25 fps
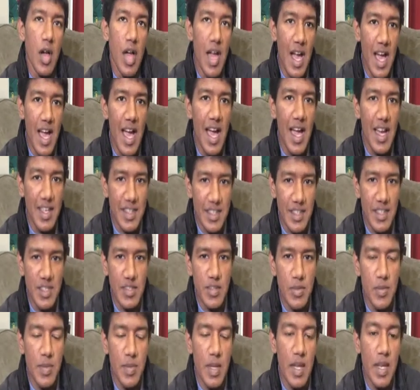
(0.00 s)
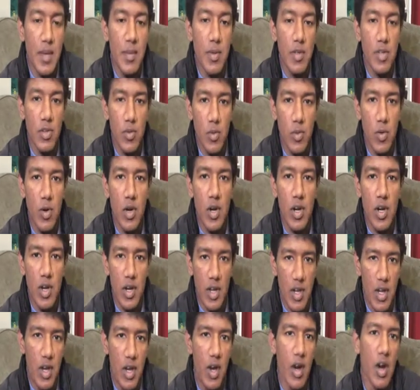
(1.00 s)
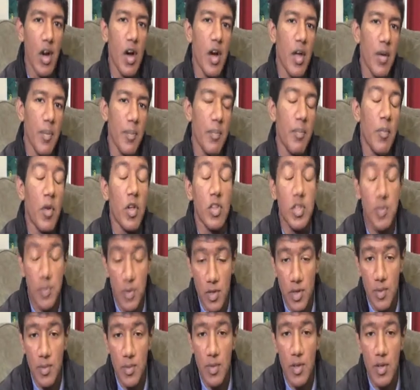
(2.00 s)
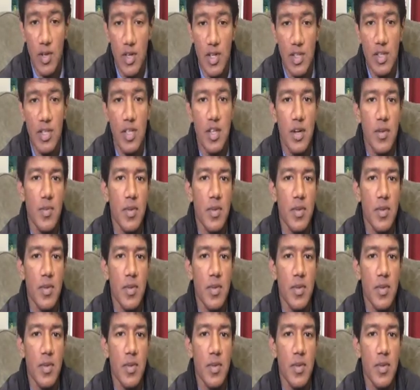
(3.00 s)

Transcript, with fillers: act and to be able to work on multiple community theater